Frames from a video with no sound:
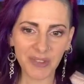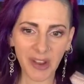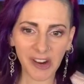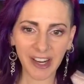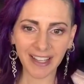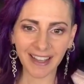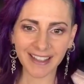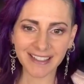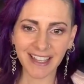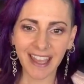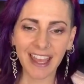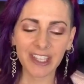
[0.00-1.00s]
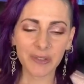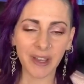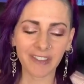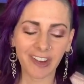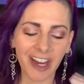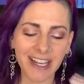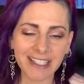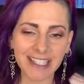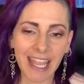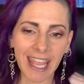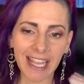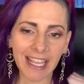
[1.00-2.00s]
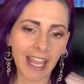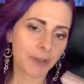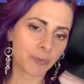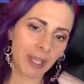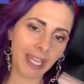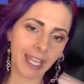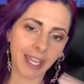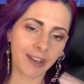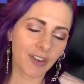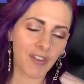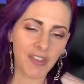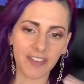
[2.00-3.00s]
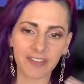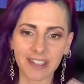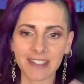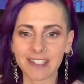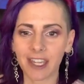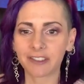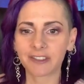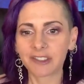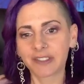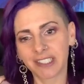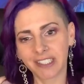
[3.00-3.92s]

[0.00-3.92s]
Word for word: All right, guys, you have a great day and week and all that fun stuff.